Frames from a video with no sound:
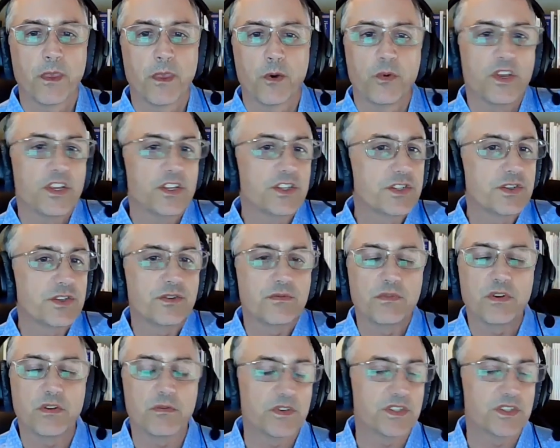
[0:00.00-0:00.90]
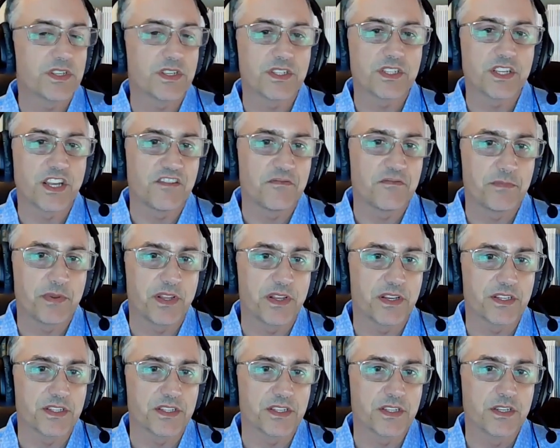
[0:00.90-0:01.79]
We assumed it was a safe
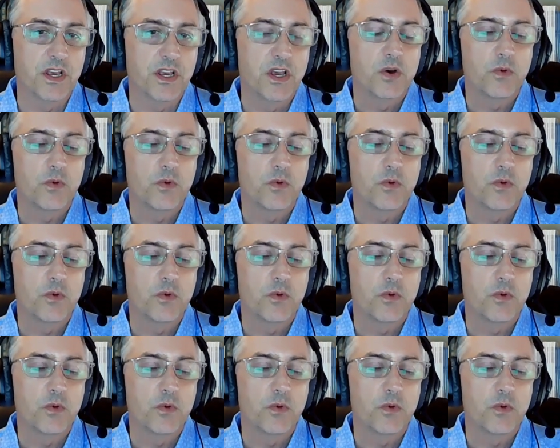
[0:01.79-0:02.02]
place.